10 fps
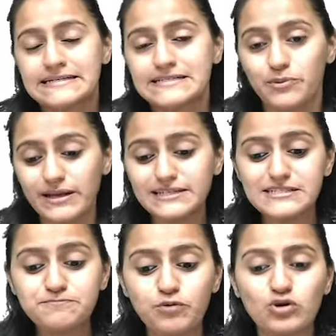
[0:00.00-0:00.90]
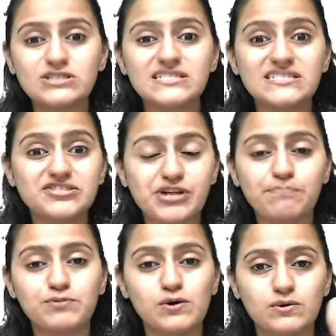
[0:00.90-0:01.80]
So when it is post
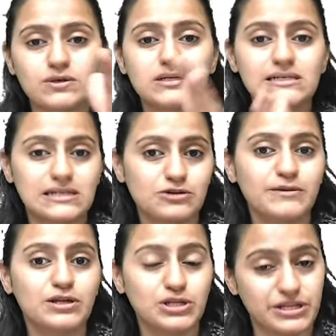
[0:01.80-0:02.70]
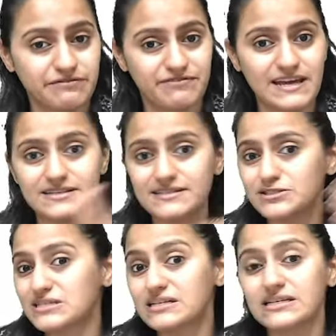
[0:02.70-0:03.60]
streptococcal glomerulonephritis,
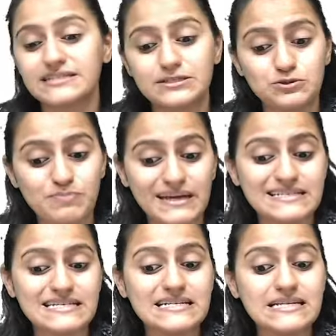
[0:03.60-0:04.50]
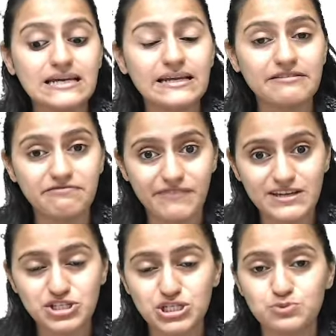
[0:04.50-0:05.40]
so it's related to bacterial
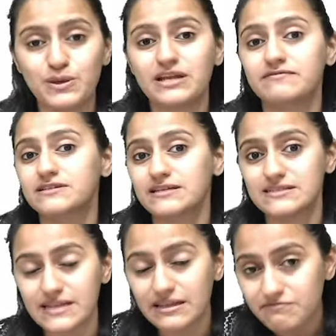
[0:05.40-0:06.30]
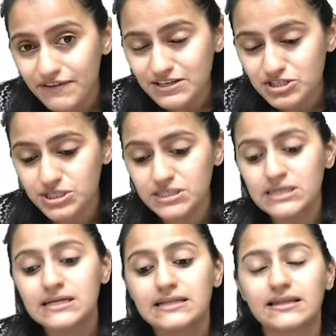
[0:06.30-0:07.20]
infection. Whenever there is infection,
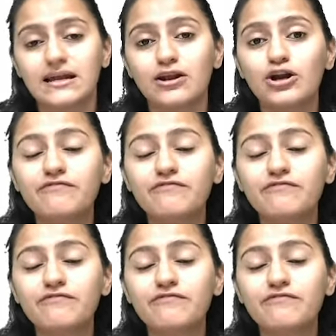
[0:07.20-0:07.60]
there are a lot of